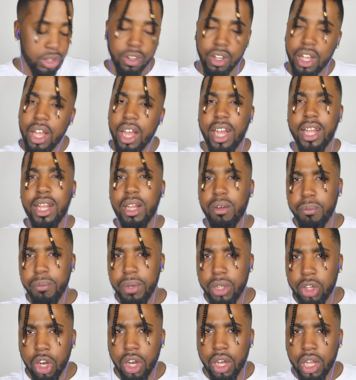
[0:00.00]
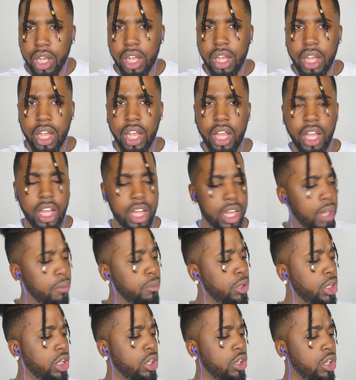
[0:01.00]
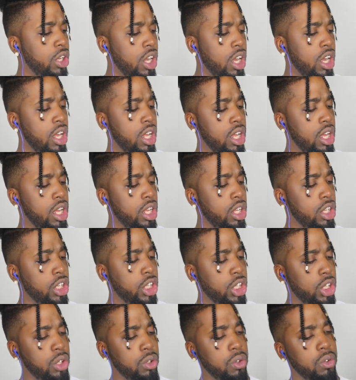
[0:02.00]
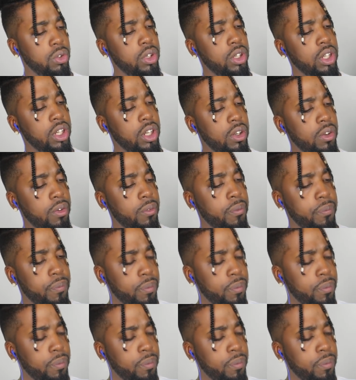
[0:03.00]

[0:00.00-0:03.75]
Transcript: So enough of me talking, and let me show y'all the shoe. So,